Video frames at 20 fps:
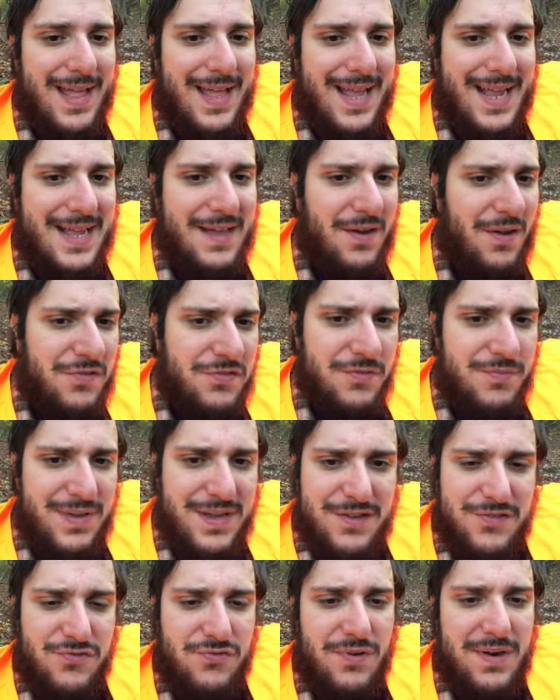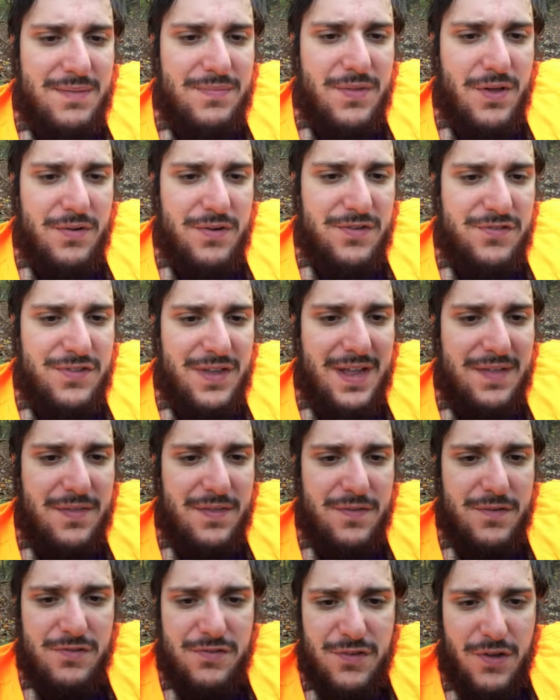it can also be extreme, though, to say
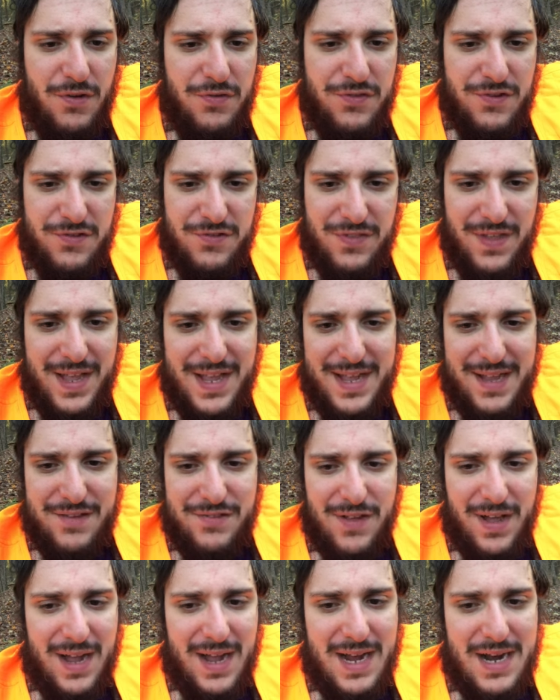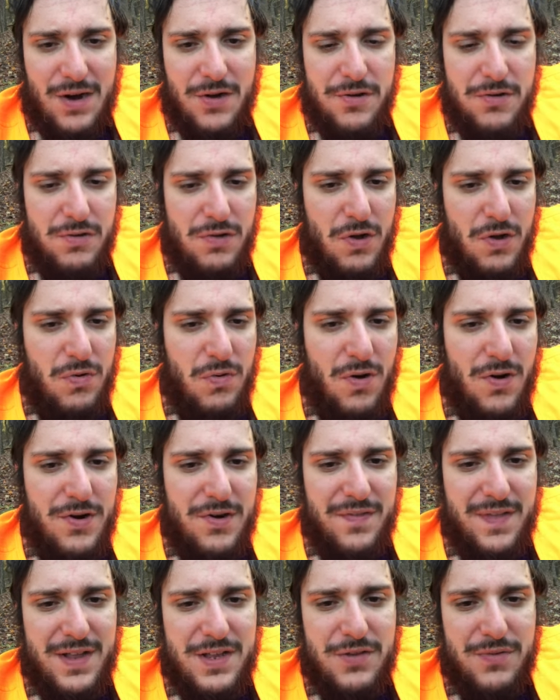that there's no such thing as high art or low art,
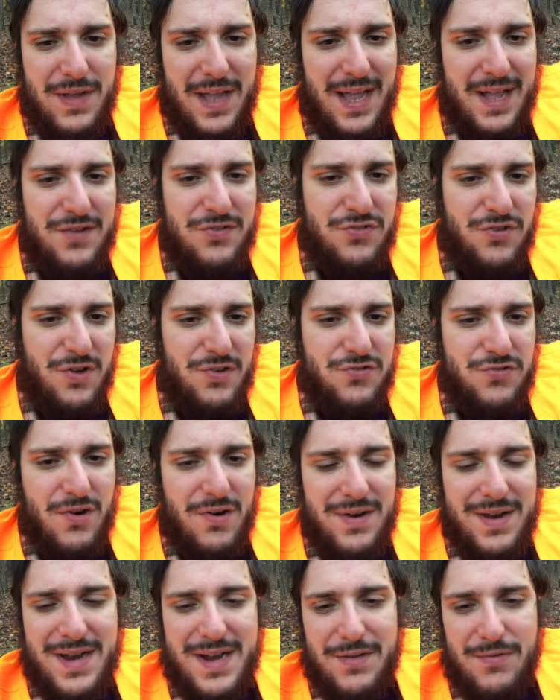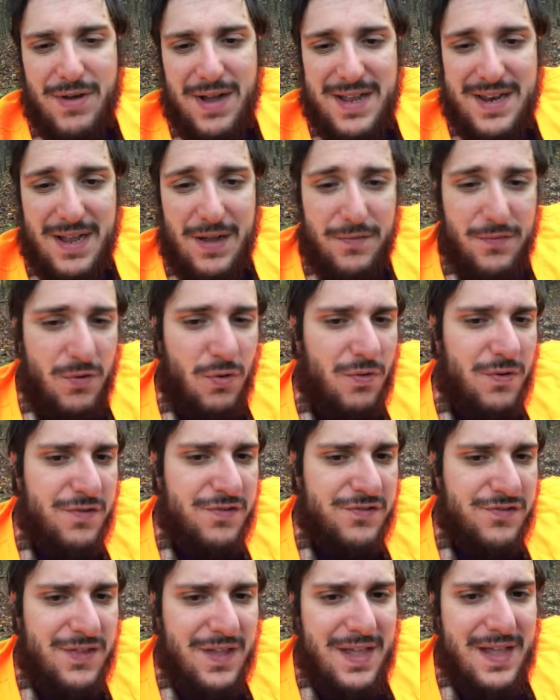or that you can't judge art in any way. Now, of
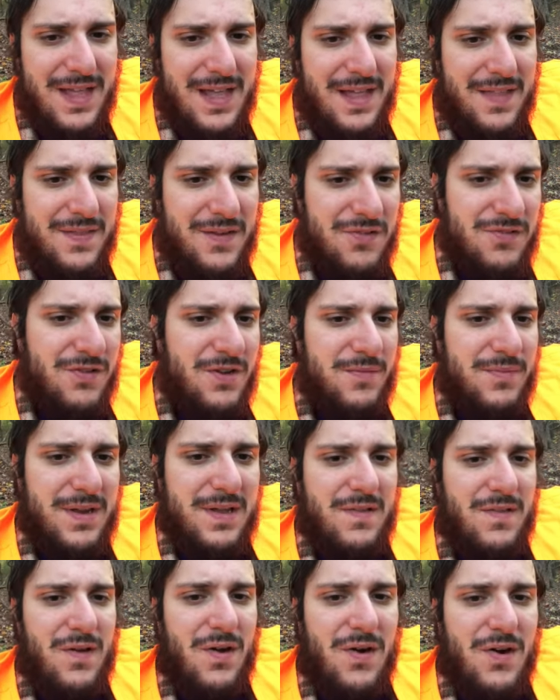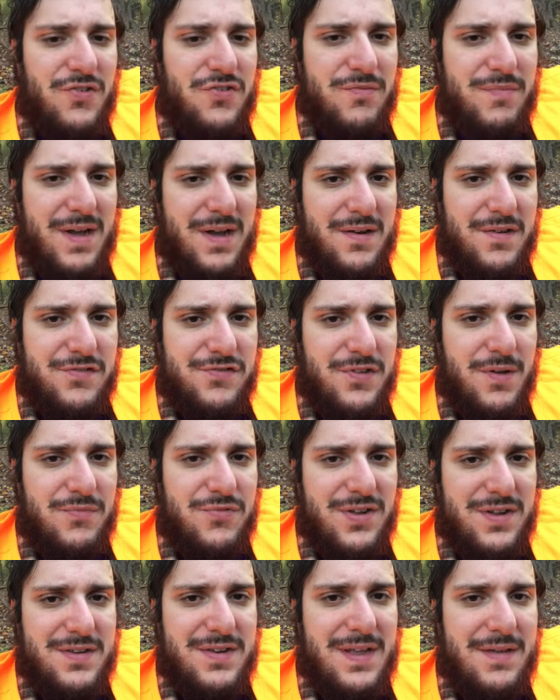course, there's going to be a large amount of
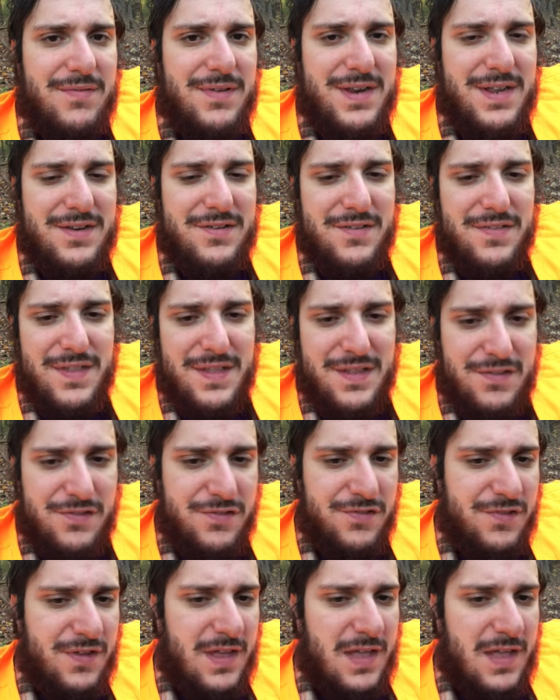subjectivity to this,